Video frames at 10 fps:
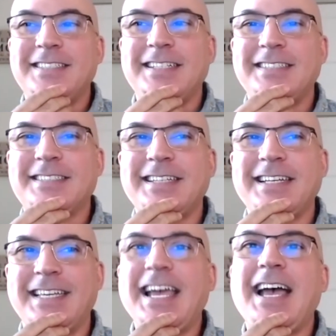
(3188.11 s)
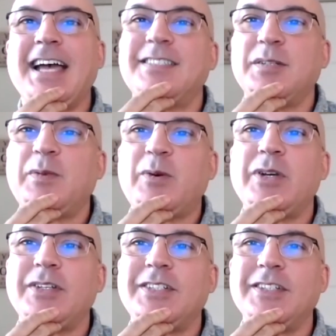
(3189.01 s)
it's like, yeah, it's
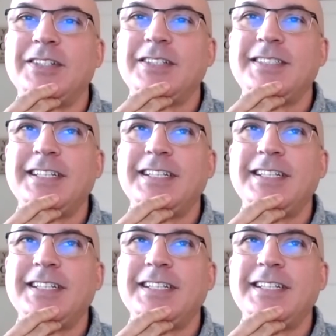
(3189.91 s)
important to